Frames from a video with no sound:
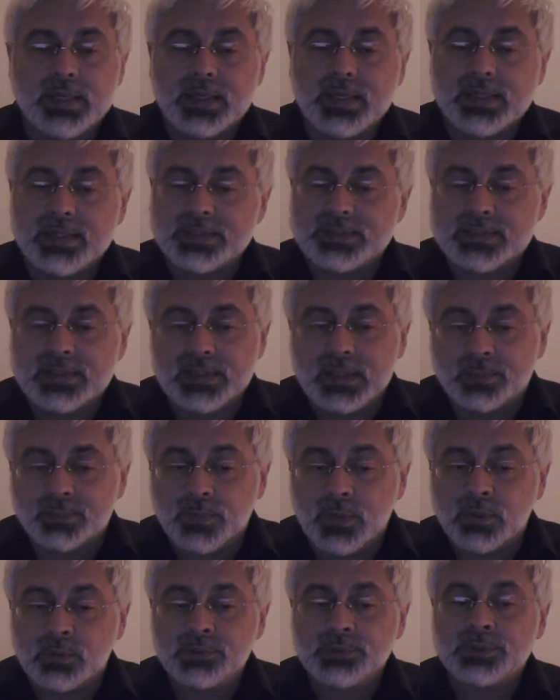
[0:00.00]
is the
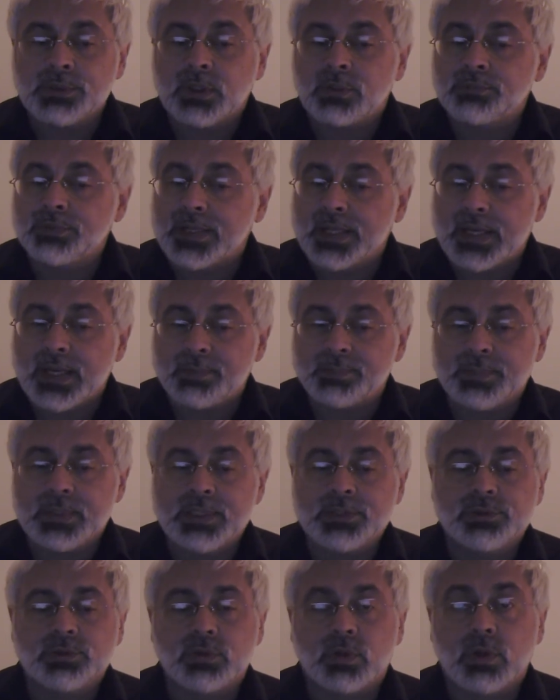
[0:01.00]
amount of
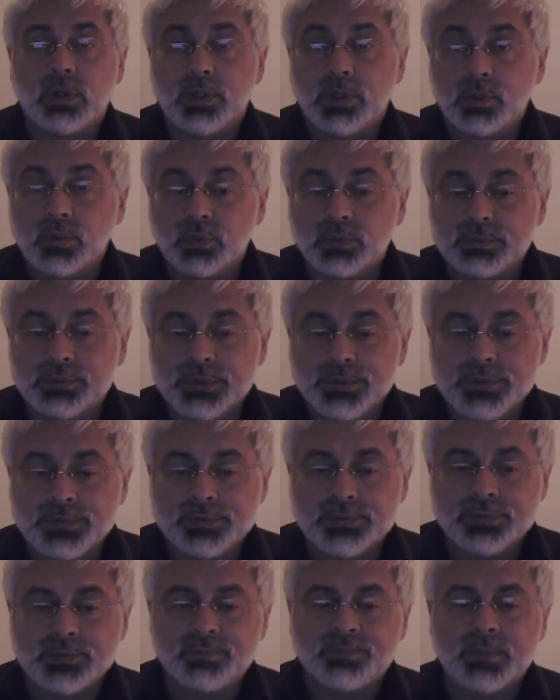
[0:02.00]
happiness or
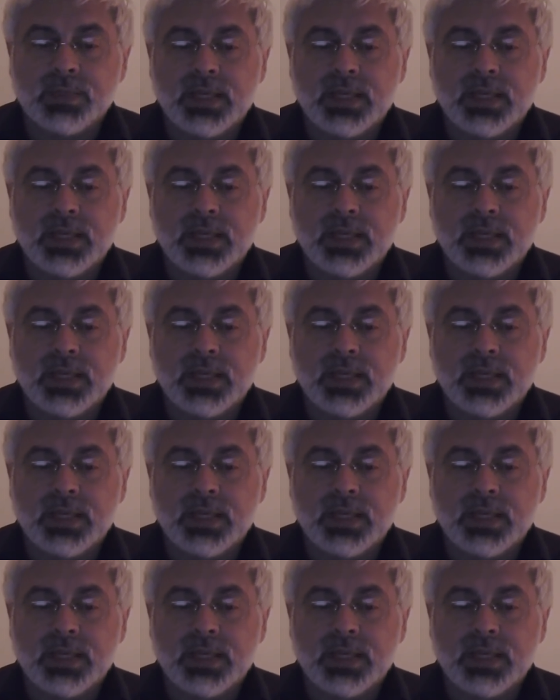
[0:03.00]
goodness